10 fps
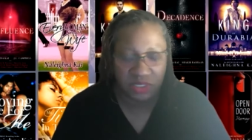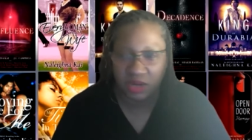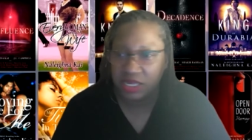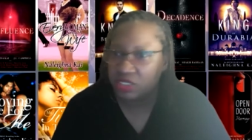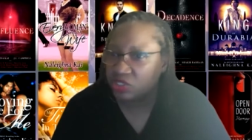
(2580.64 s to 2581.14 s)

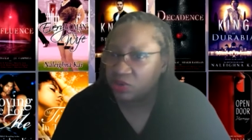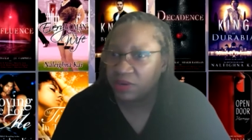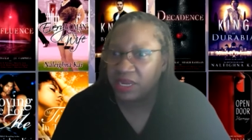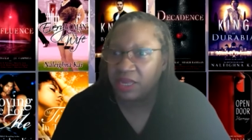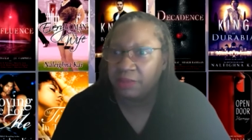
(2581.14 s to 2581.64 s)
our
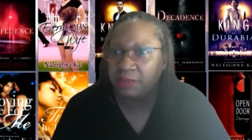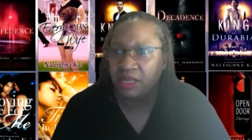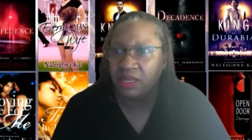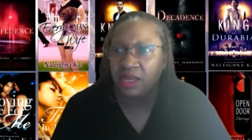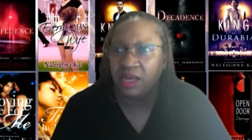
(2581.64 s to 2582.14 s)
Instagram.
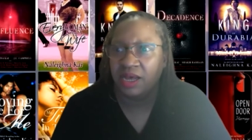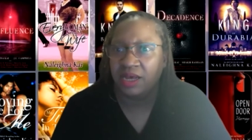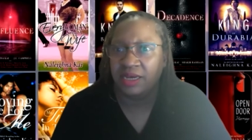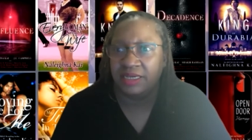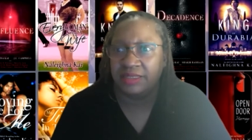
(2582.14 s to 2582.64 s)

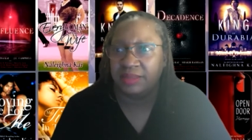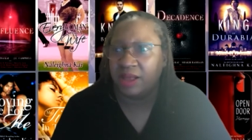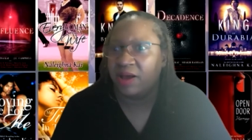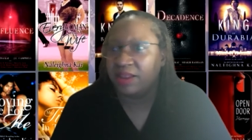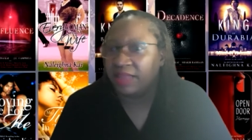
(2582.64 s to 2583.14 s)
Uh,
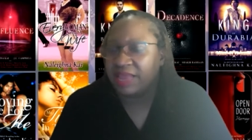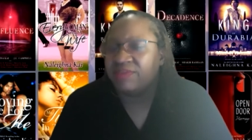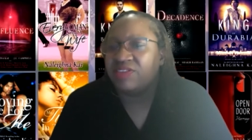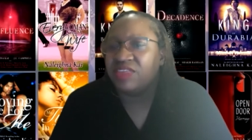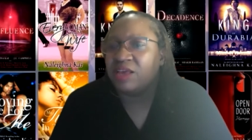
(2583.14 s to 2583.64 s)
all,
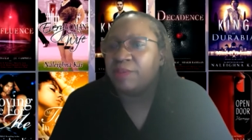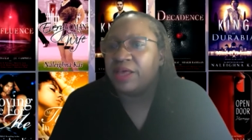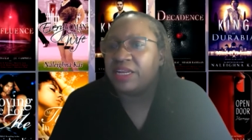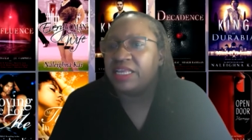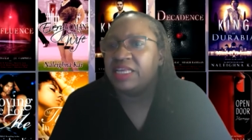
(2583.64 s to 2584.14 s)
and the thing
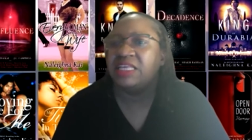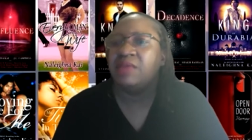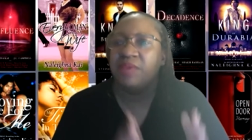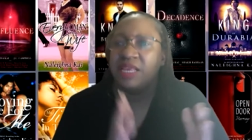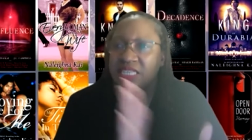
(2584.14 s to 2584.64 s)
about it is, it
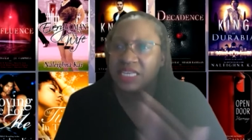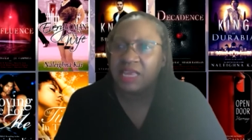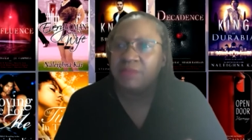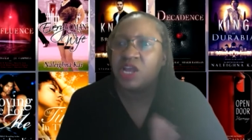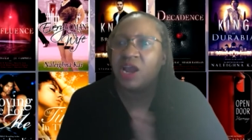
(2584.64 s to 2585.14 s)
means it
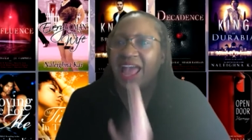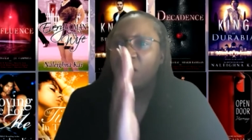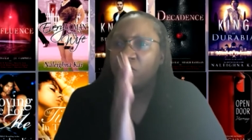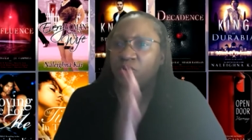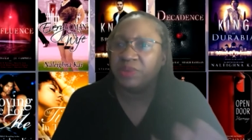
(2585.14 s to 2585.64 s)
keeps our
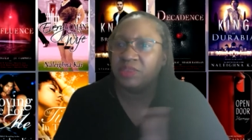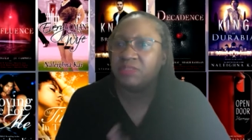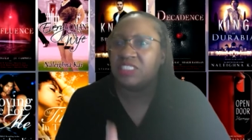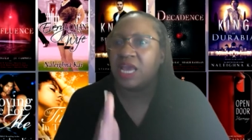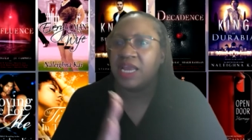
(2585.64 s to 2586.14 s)

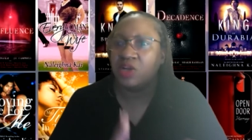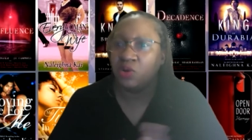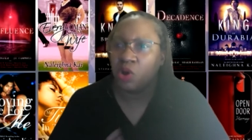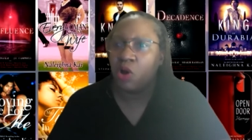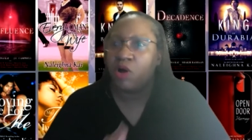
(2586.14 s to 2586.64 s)
algorithms tight
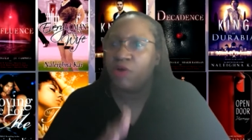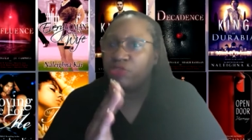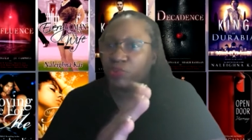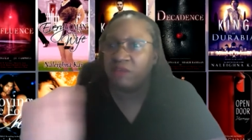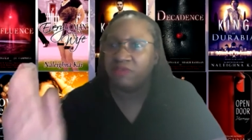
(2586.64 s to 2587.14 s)
on all
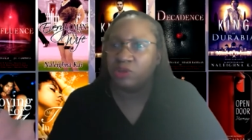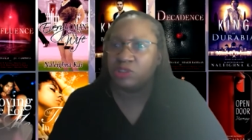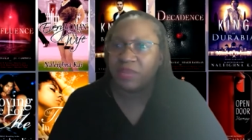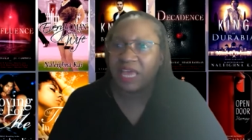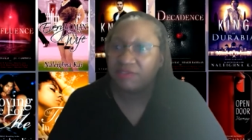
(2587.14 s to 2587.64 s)
three of
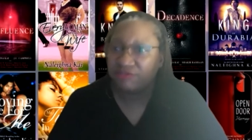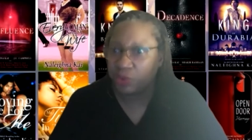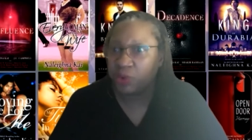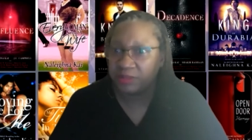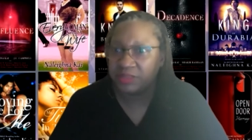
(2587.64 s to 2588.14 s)
those
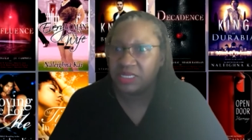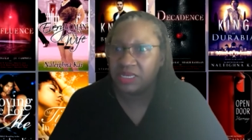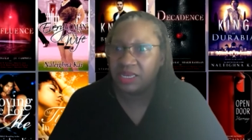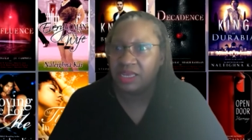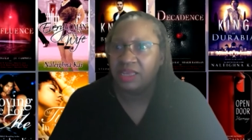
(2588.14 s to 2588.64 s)
platforms.
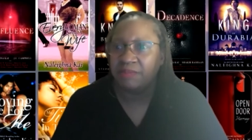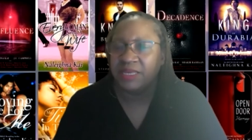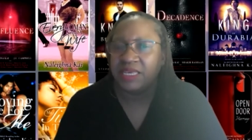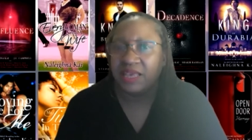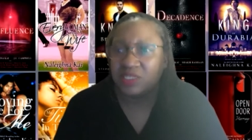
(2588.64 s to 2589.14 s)

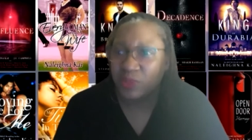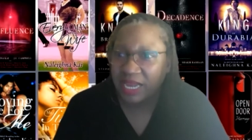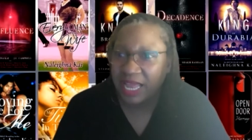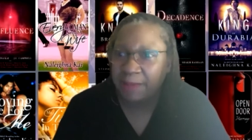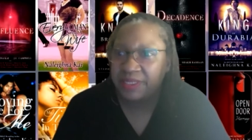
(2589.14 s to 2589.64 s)
Because what
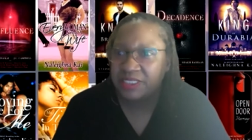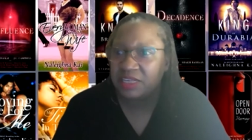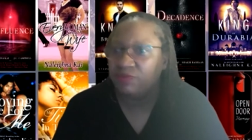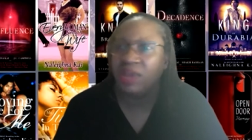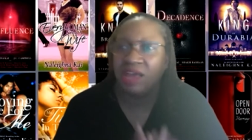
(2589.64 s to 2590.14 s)
happens
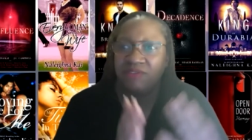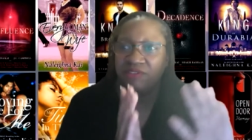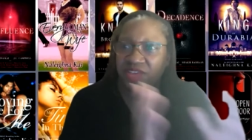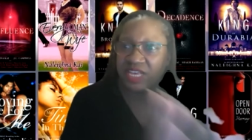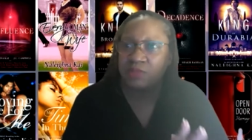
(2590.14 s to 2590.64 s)
if you have a
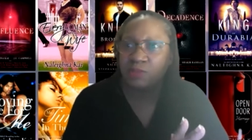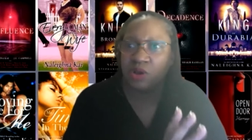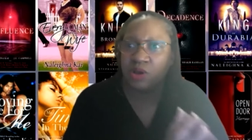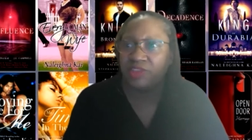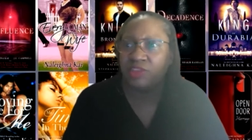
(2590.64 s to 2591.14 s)

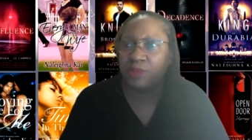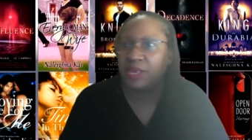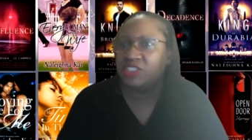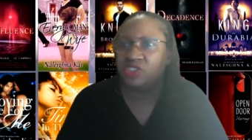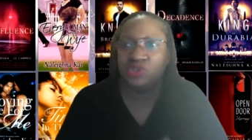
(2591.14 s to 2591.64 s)
Facebook author
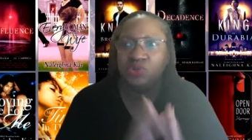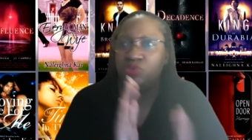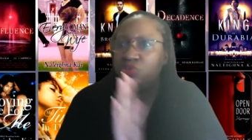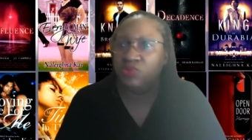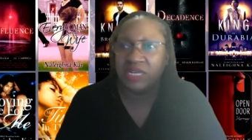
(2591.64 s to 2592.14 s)
page and
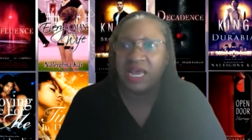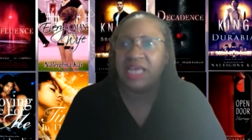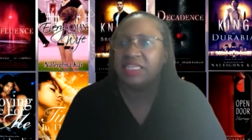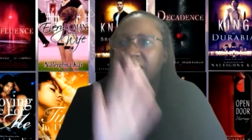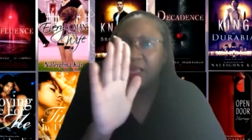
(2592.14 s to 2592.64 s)
you do not
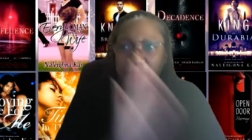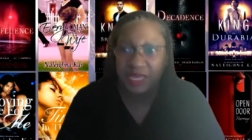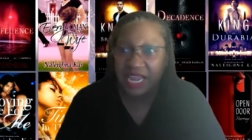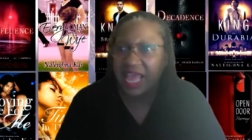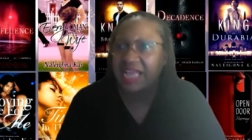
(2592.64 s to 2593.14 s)
keep
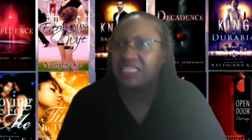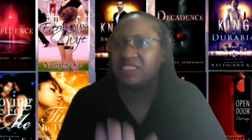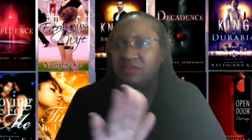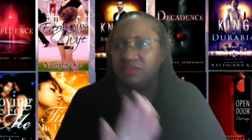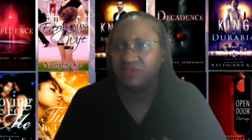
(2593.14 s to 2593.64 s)
it
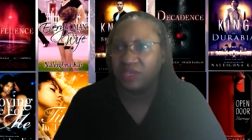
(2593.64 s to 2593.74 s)
active,